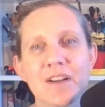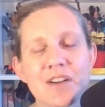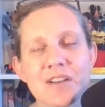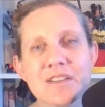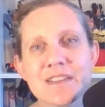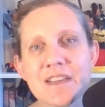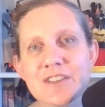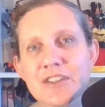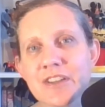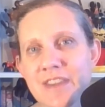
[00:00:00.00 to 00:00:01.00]
heard
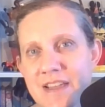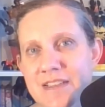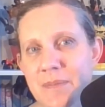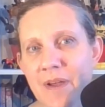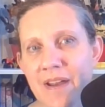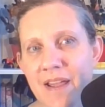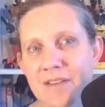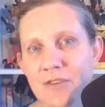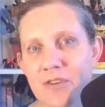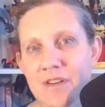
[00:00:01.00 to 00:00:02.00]
such good things about
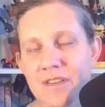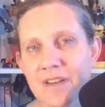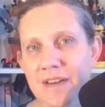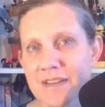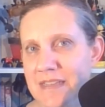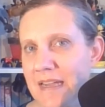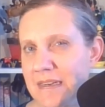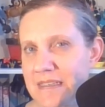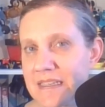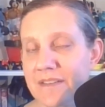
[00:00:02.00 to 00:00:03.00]
Andor that I
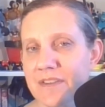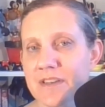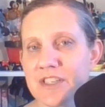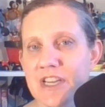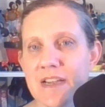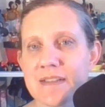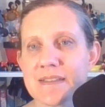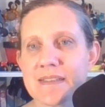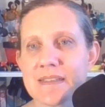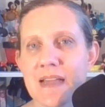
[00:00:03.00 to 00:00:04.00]
decided to give it a
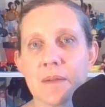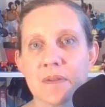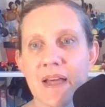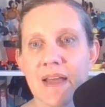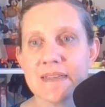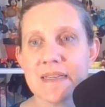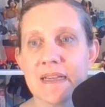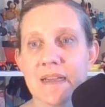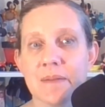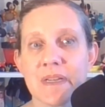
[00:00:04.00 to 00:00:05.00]
chance, and I'm glad I
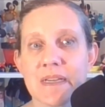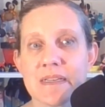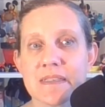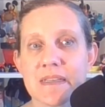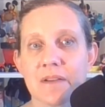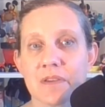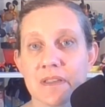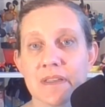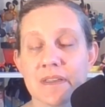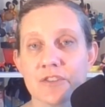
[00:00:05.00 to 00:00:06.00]
did because I
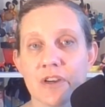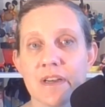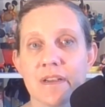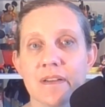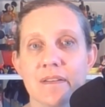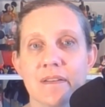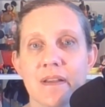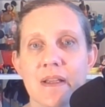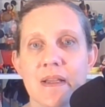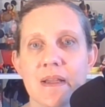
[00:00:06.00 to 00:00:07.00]
really enjoyed it.
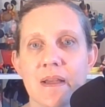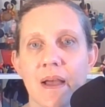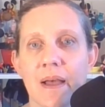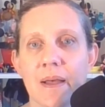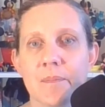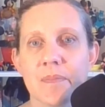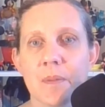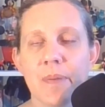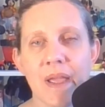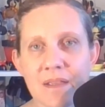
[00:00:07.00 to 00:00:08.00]

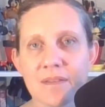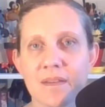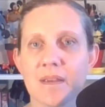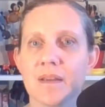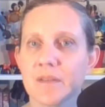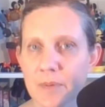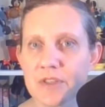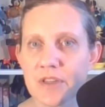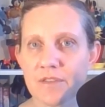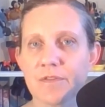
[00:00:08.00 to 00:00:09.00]
The pacing,
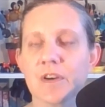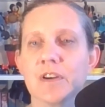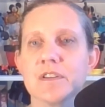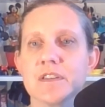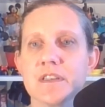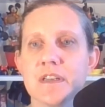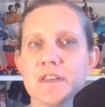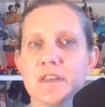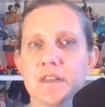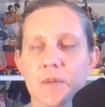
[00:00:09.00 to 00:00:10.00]
especially at first,
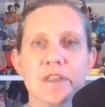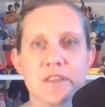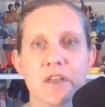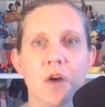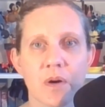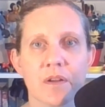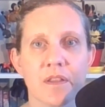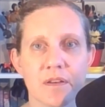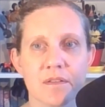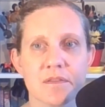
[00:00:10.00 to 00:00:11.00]
is a little bit slower
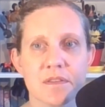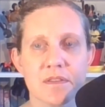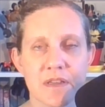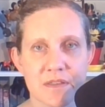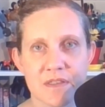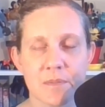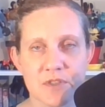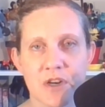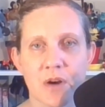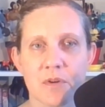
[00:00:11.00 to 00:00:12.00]
than some
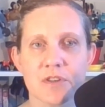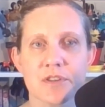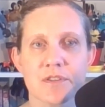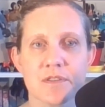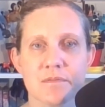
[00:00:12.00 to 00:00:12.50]
Star Wars